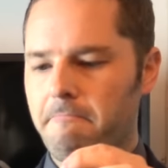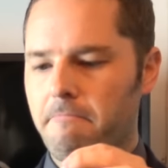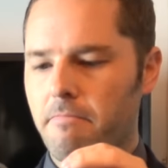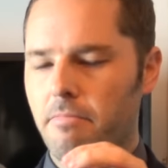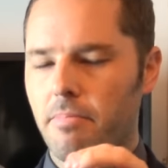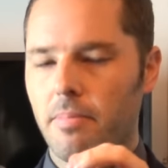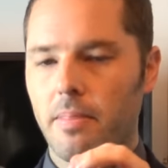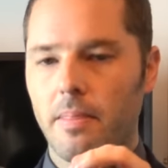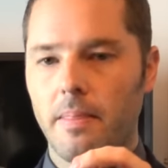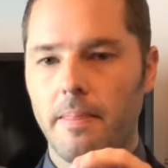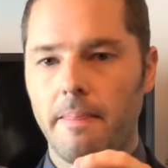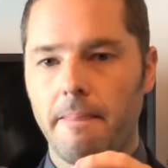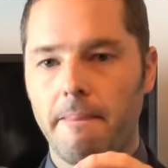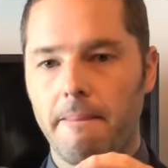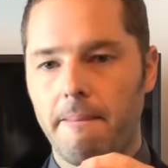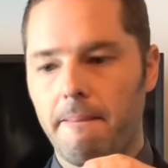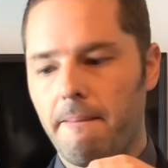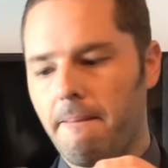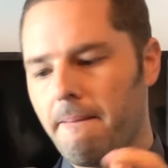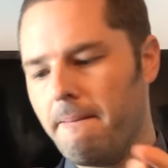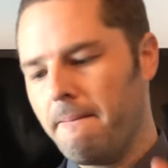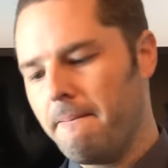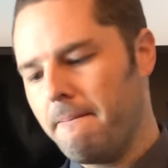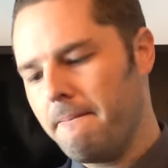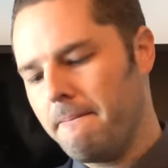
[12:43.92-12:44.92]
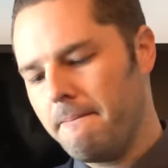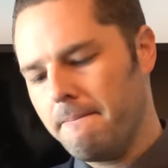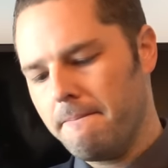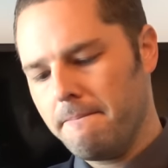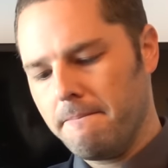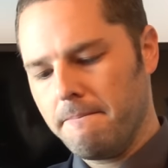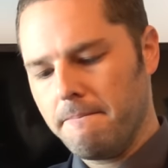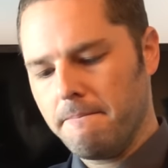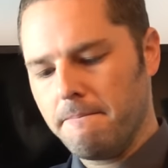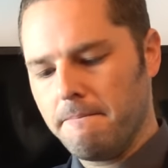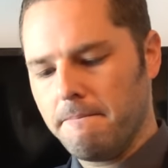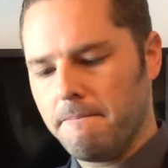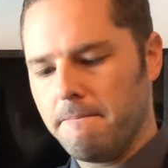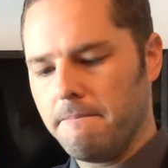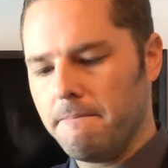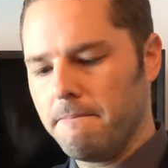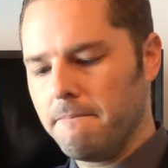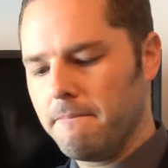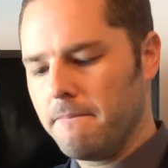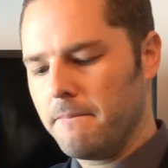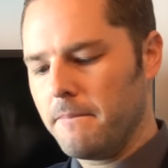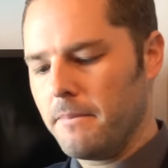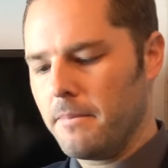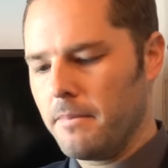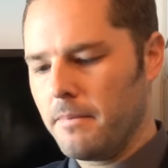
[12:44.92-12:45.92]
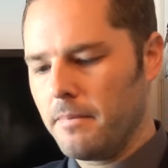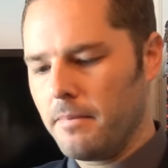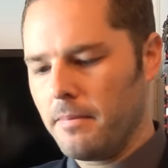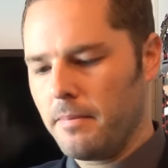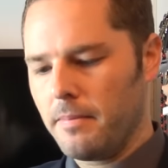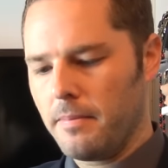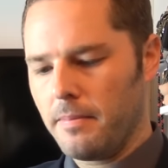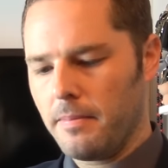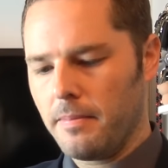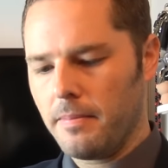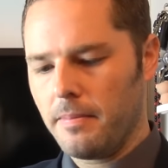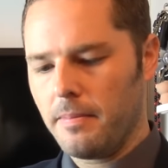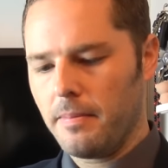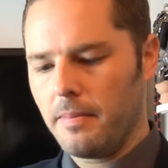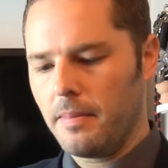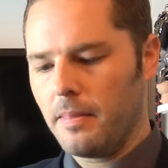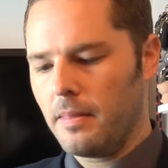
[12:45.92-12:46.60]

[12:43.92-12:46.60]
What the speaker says: [no speech]